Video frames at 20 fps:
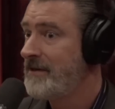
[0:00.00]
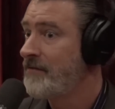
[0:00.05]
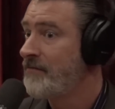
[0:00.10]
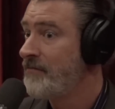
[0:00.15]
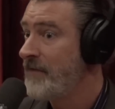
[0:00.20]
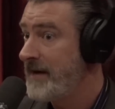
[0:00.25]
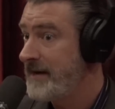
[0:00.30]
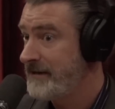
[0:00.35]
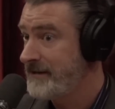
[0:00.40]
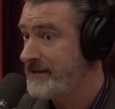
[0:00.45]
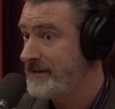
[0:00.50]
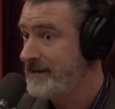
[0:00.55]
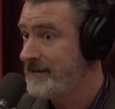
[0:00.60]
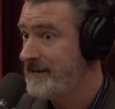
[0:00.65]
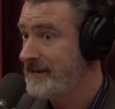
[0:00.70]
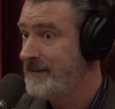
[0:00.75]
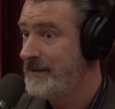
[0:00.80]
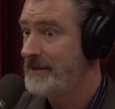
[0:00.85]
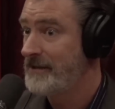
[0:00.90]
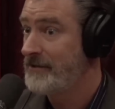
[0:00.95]
the rail
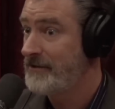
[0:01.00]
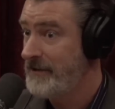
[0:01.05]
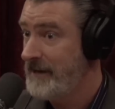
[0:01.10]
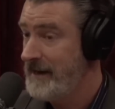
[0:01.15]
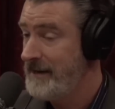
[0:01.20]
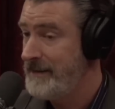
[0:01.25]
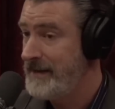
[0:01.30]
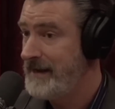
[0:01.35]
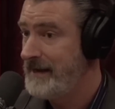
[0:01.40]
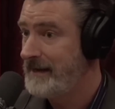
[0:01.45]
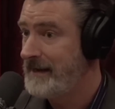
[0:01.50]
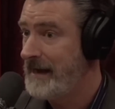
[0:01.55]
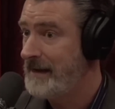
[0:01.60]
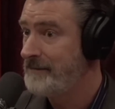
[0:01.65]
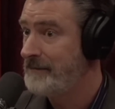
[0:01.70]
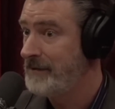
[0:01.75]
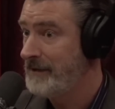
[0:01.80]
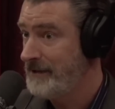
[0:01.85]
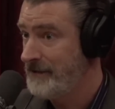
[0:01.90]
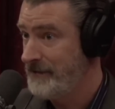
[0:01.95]
system into Crimea
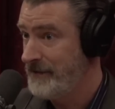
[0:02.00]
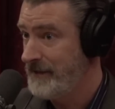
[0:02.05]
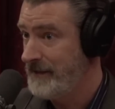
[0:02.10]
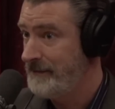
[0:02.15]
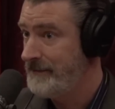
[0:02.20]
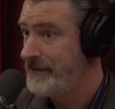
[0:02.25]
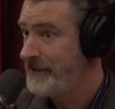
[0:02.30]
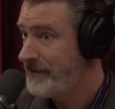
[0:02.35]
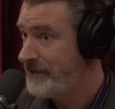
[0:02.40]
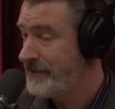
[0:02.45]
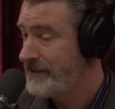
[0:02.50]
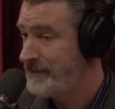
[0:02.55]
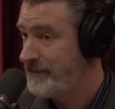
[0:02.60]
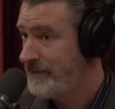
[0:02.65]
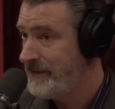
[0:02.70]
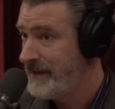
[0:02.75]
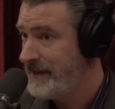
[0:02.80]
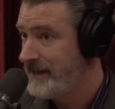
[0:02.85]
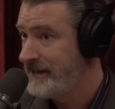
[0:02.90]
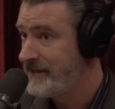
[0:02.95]
got blown up, the Kerch
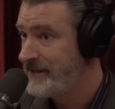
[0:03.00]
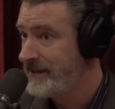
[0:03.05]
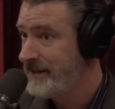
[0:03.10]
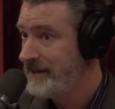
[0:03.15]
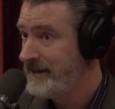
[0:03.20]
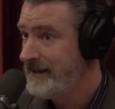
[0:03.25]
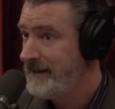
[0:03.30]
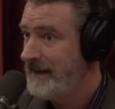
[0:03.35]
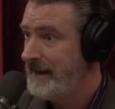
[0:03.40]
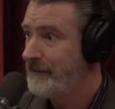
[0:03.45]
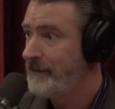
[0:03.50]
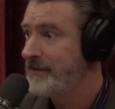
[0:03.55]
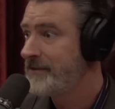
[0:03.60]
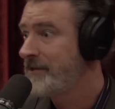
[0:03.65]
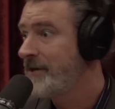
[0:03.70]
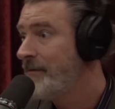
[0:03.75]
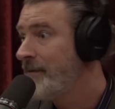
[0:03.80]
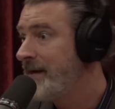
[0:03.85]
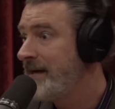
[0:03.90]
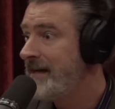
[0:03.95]
bridge, and what's
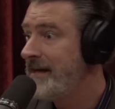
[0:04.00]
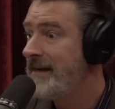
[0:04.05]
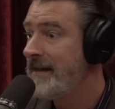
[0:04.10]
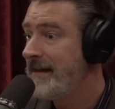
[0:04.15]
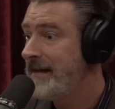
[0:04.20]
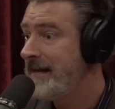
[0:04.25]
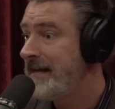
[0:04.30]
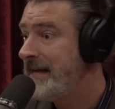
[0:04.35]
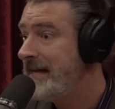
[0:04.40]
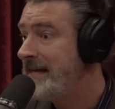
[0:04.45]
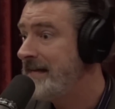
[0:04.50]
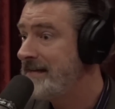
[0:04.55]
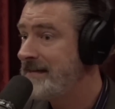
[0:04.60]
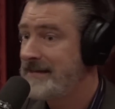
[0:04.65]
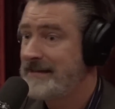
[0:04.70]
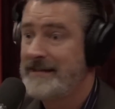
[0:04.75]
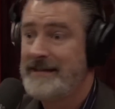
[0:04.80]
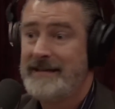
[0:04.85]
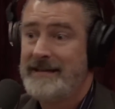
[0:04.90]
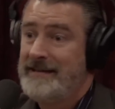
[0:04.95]
going into the
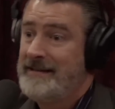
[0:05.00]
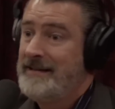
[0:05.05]
east